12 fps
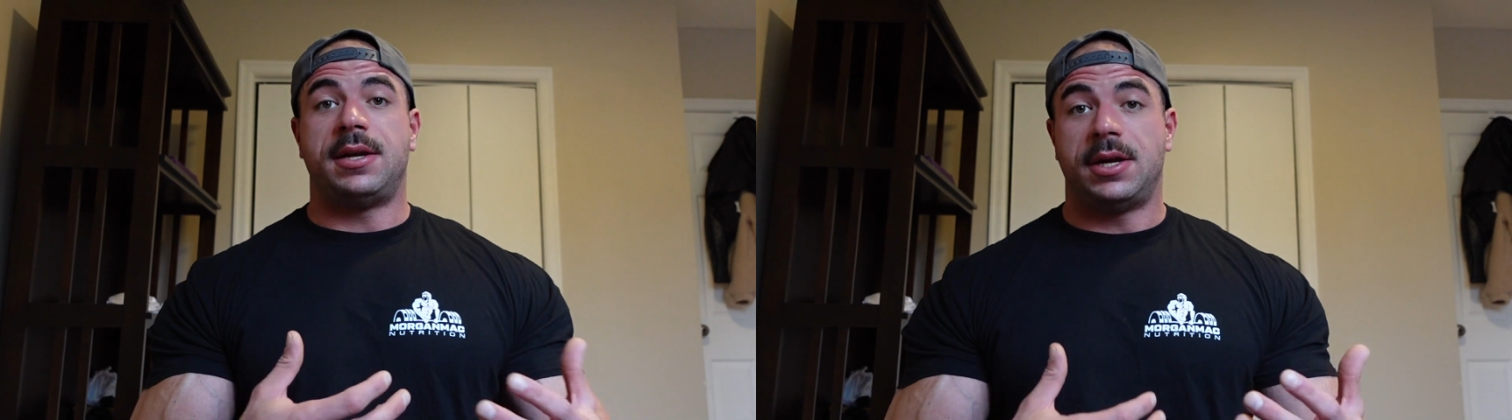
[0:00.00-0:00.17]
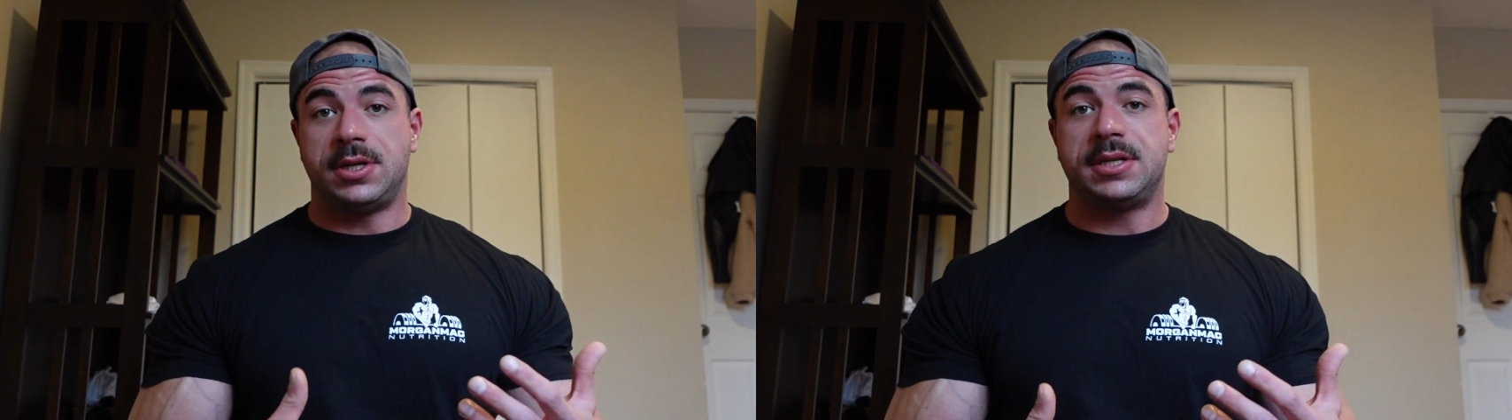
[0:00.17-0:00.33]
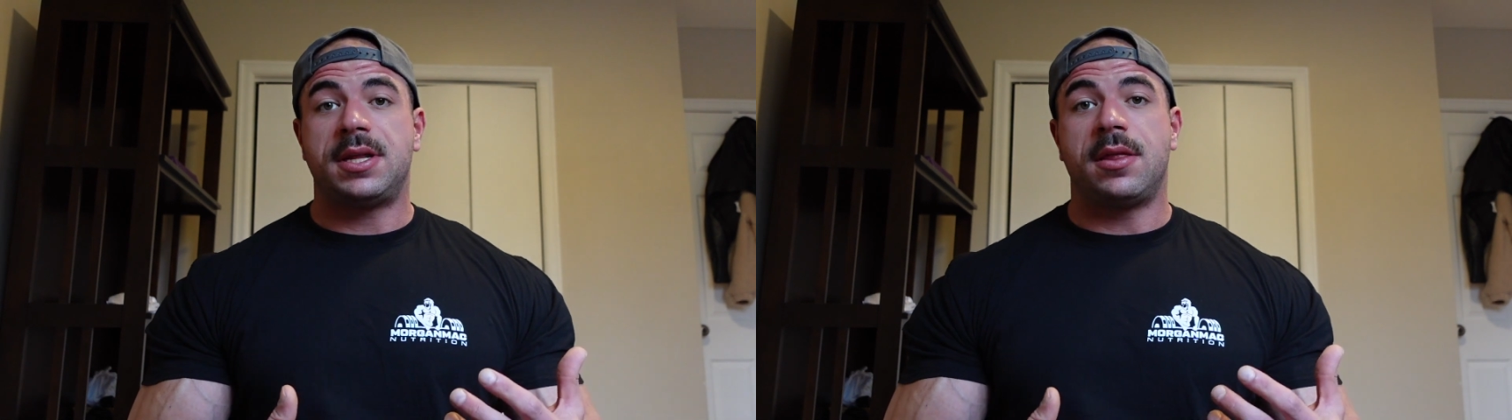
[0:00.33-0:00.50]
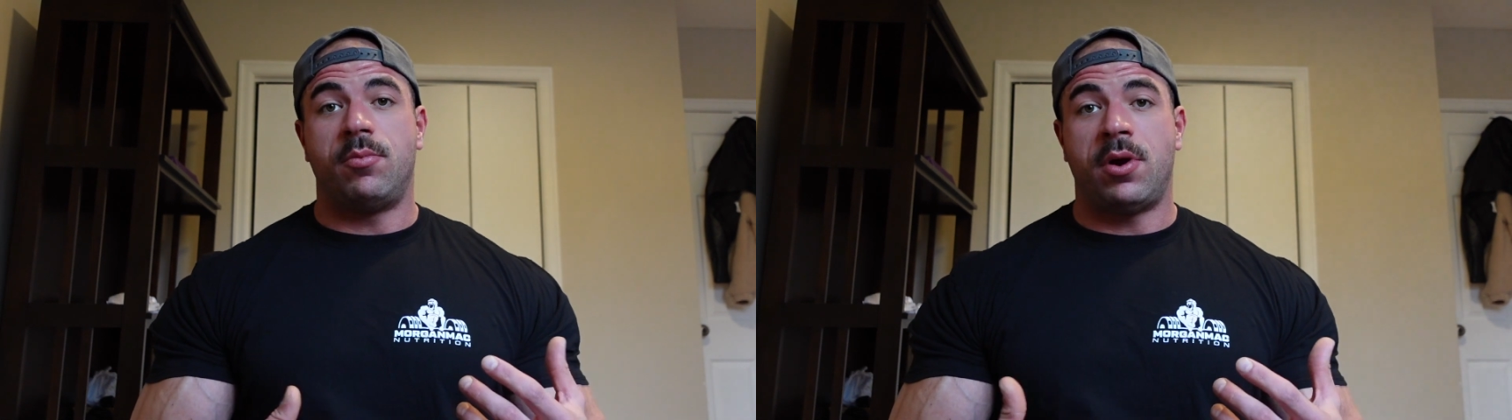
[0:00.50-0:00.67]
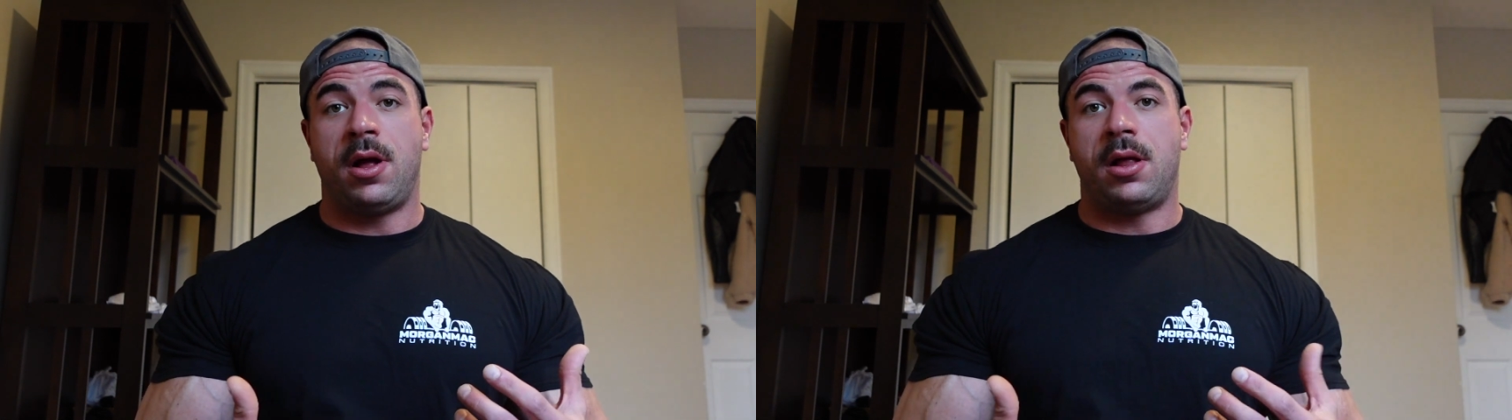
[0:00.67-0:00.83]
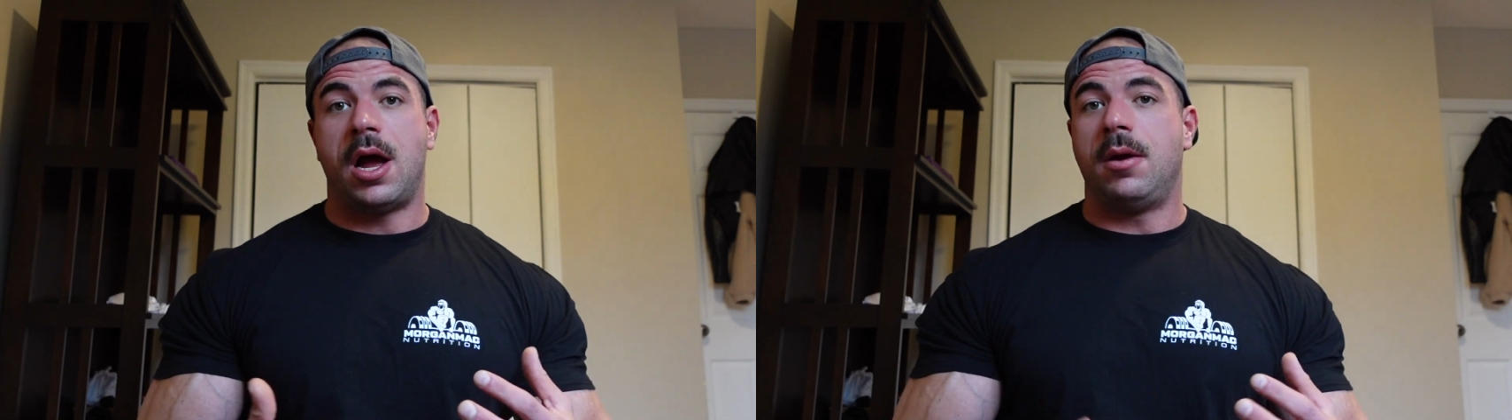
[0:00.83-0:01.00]
I digested them
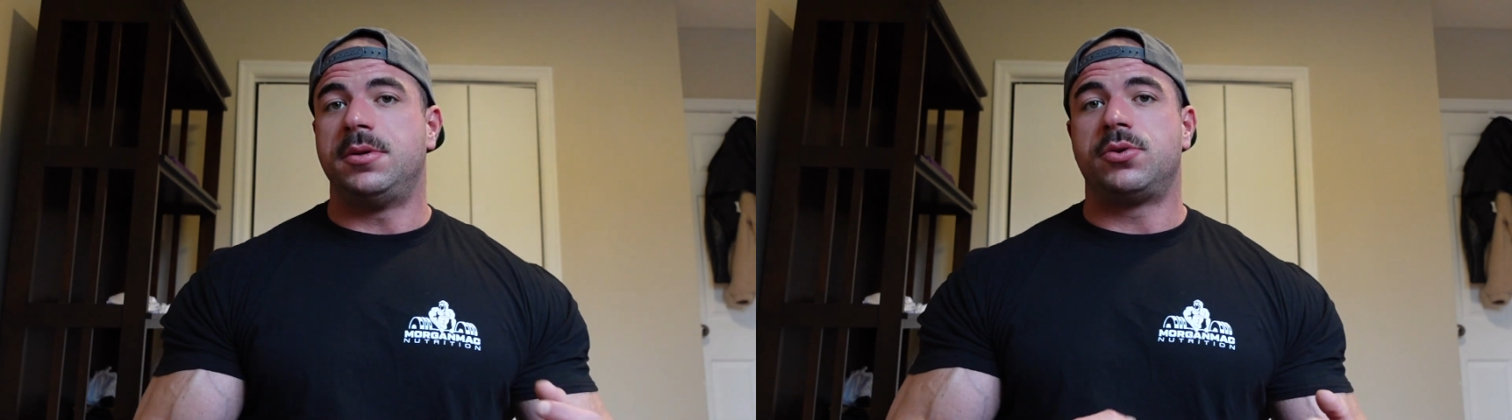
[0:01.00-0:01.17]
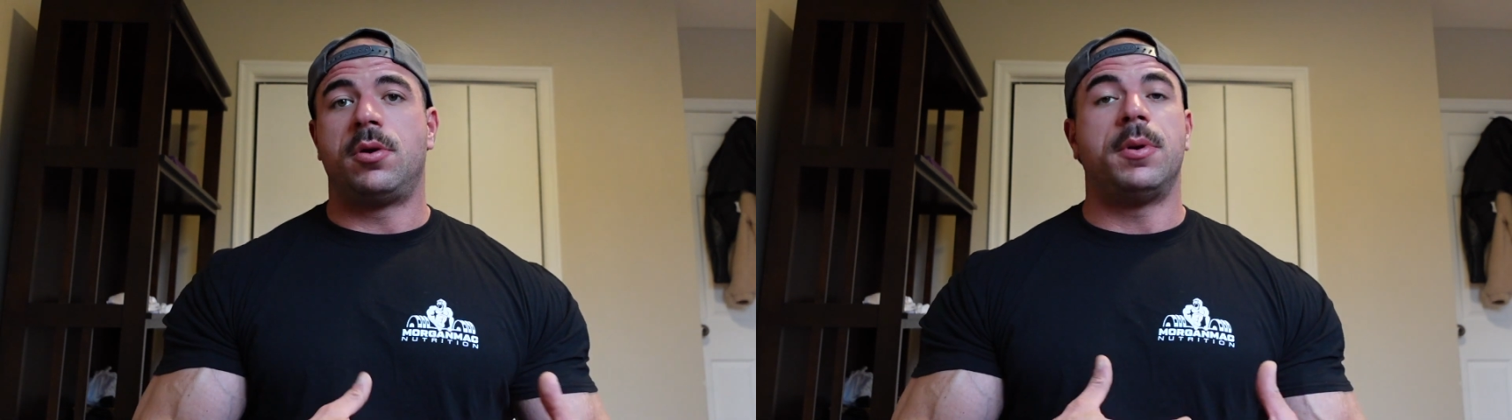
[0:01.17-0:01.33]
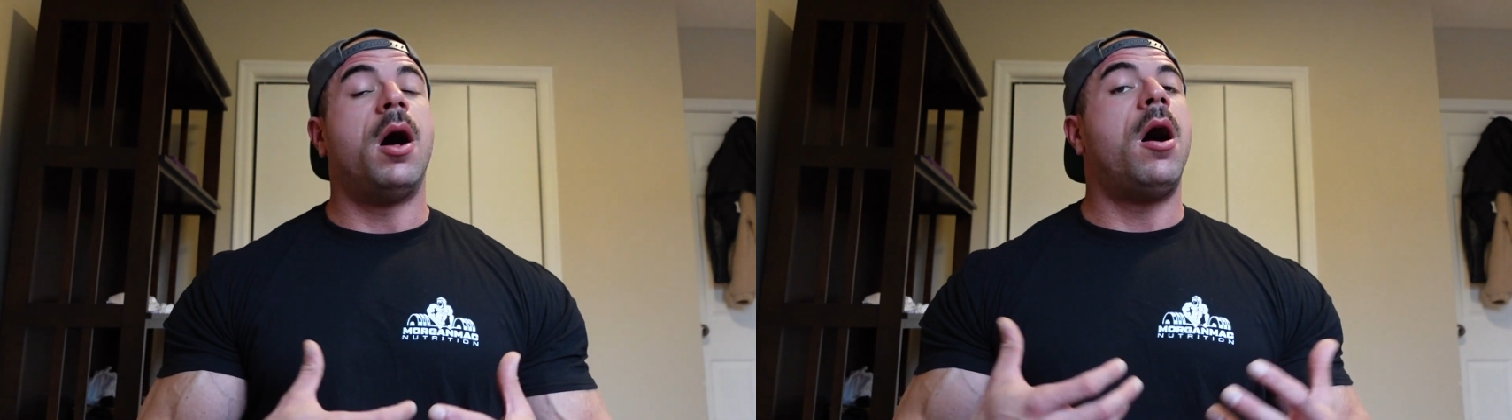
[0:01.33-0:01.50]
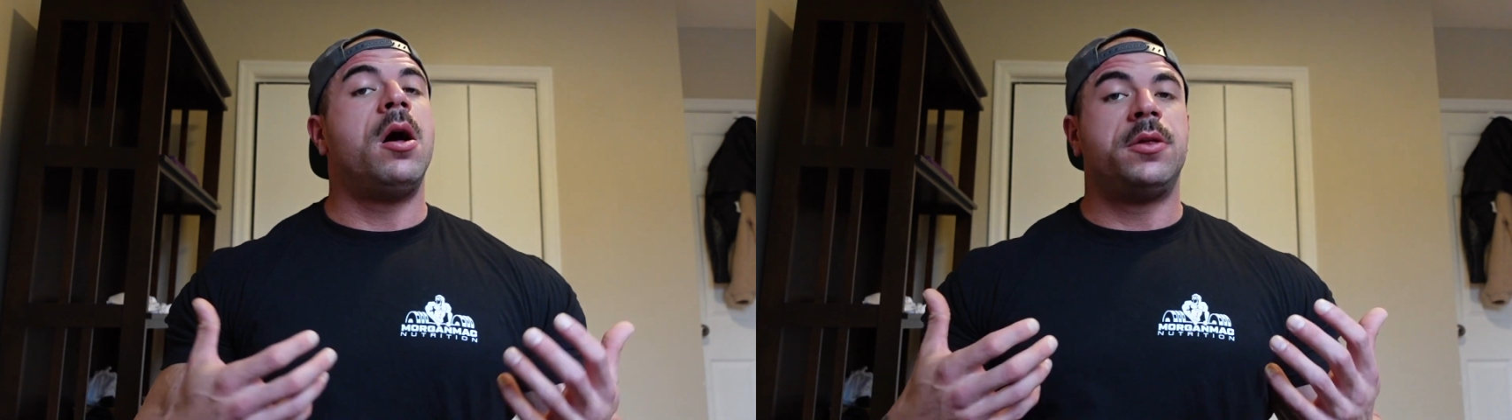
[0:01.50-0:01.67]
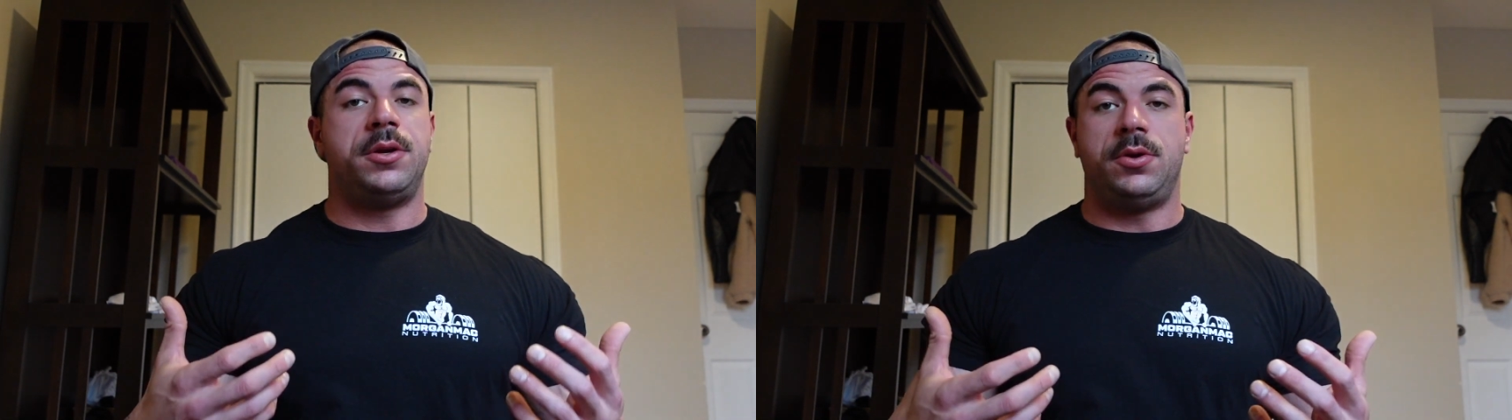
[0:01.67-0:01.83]
well, I absorbed all